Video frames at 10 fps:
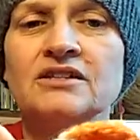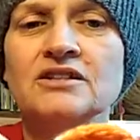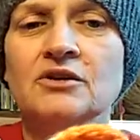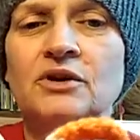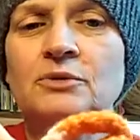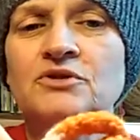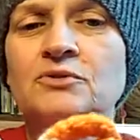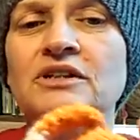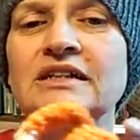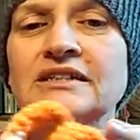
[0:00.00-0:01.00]
So it was
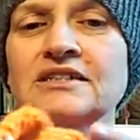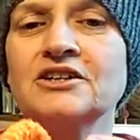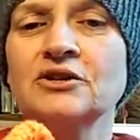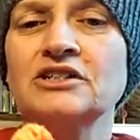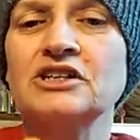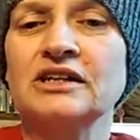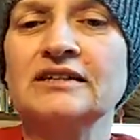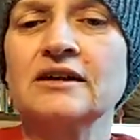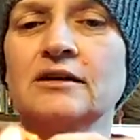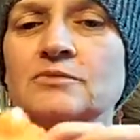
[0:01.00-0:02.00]
really discouraging
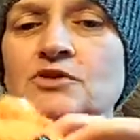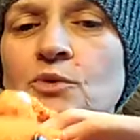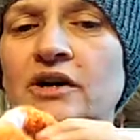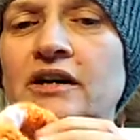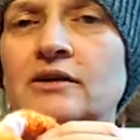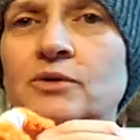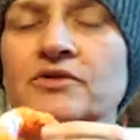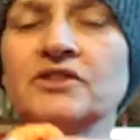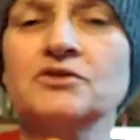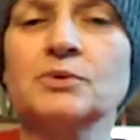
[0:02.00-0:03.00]
at times working with
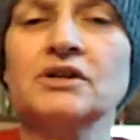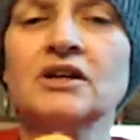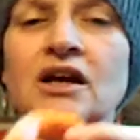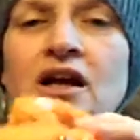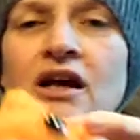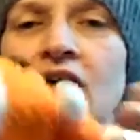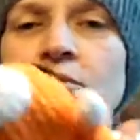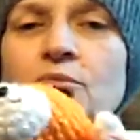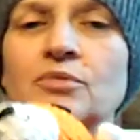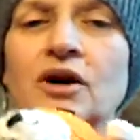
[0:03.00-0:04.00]
this one.
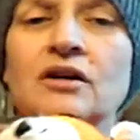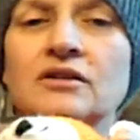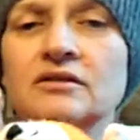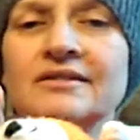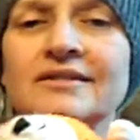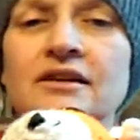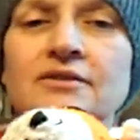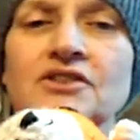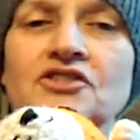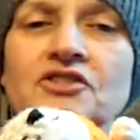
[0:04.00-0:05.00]
But
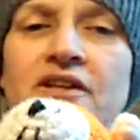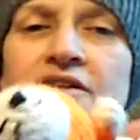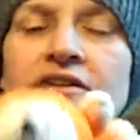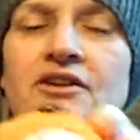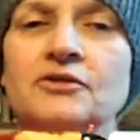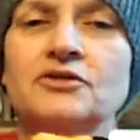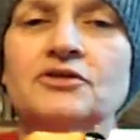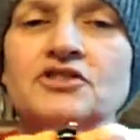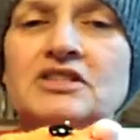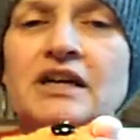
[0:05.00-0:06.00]
eventually,
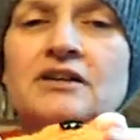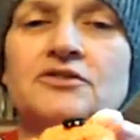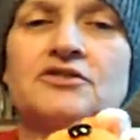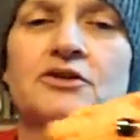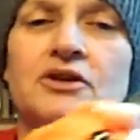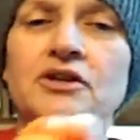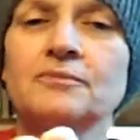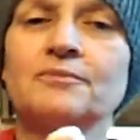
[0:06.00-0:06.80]
you just get used to it.